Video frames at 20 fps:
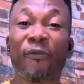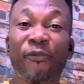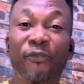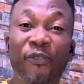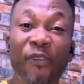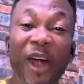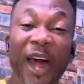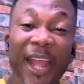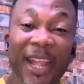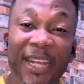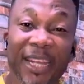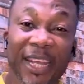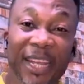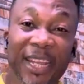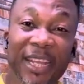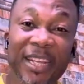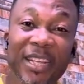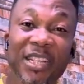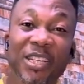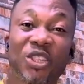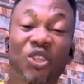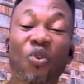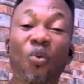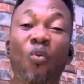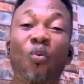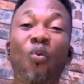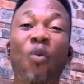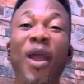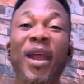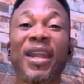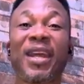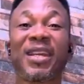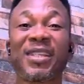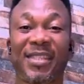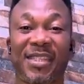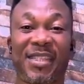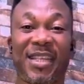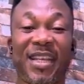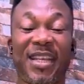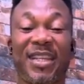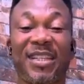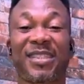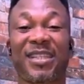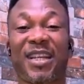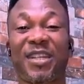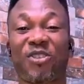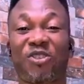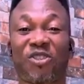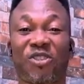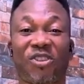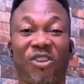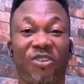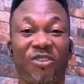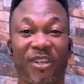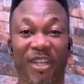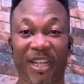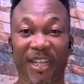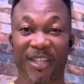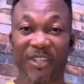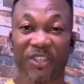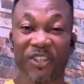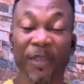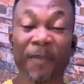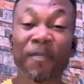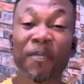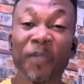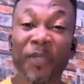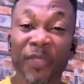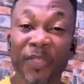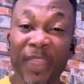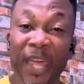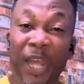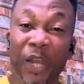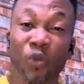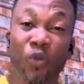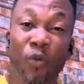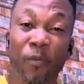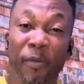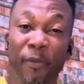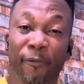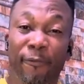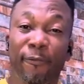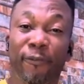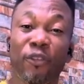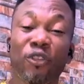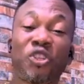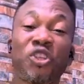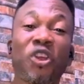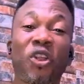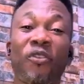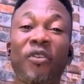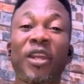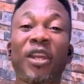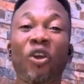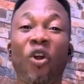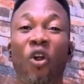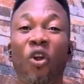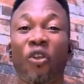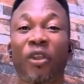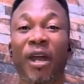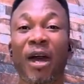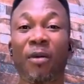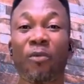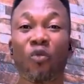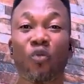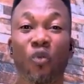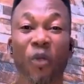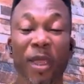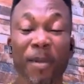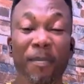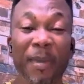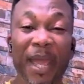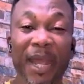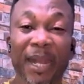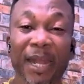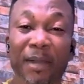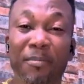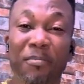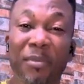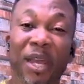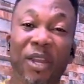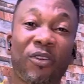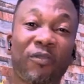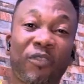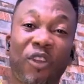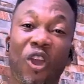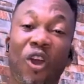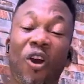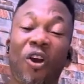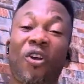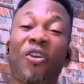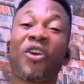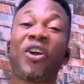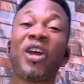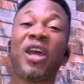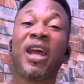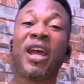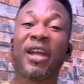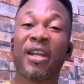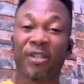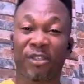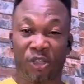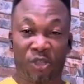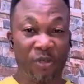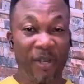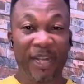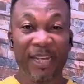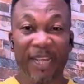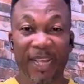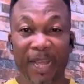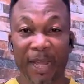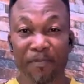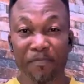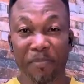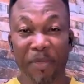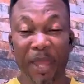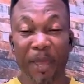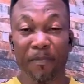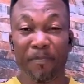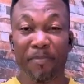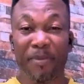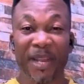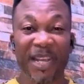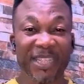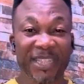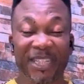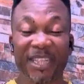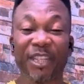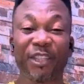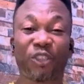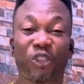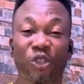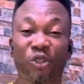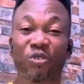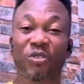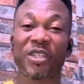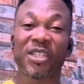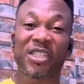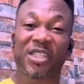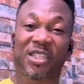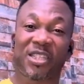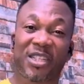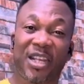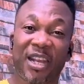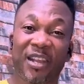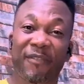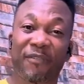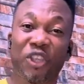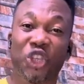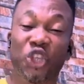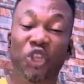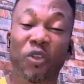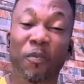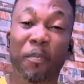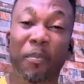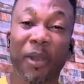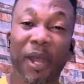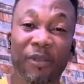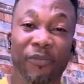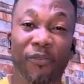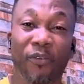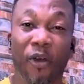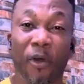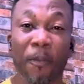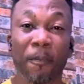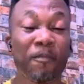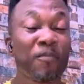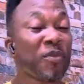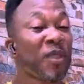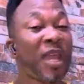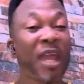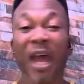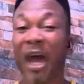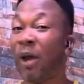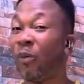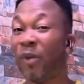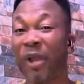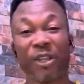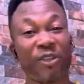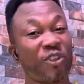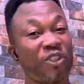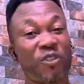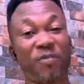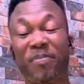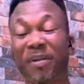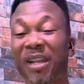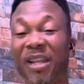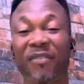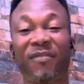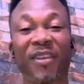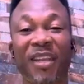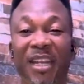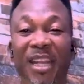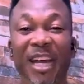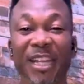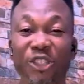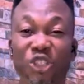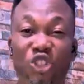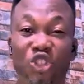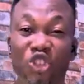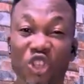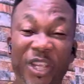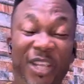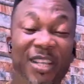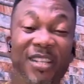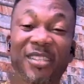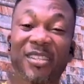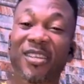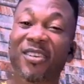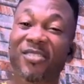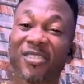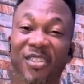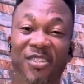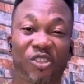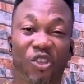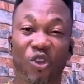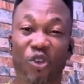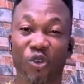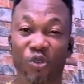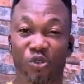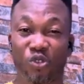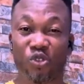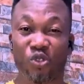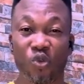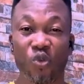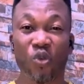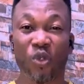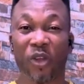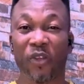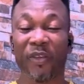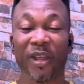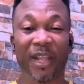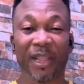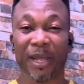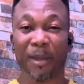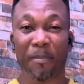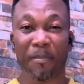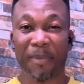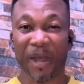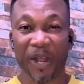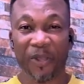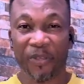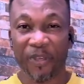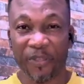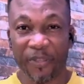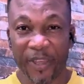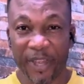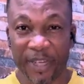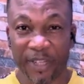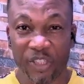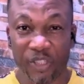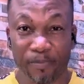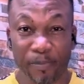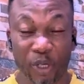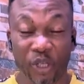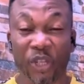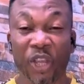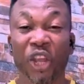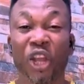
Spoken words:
Fridays, Wednesdays, and Sundays. Then we'll be featuring other women and men of God so that they can be a blessing through this television platform. And we're just believing that Jesus is going to do great and mighty things. But